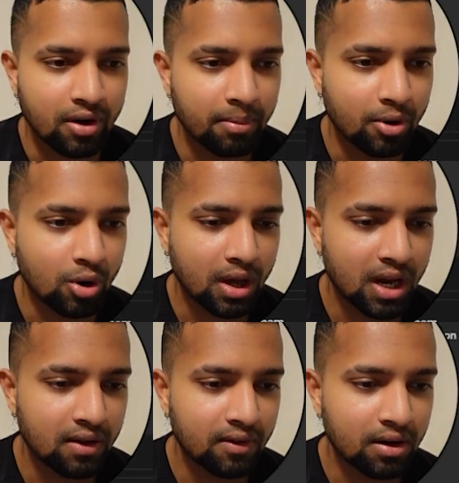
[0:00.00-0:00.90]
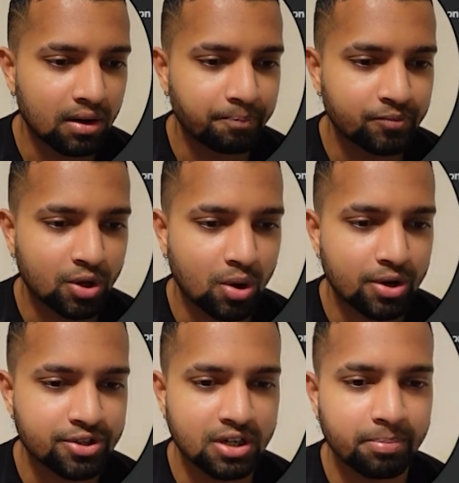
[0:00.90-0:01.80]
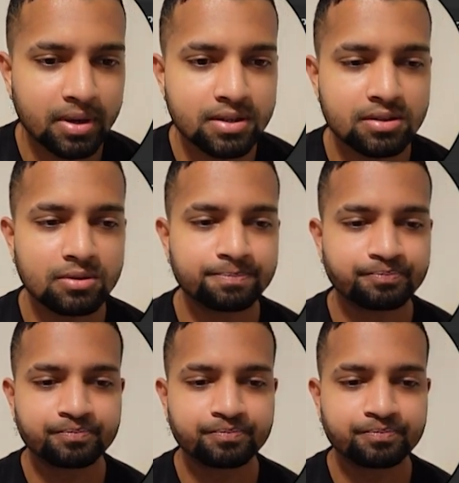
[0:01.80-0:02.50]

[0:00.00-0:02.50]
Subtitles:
from GoHighLevel code snippets.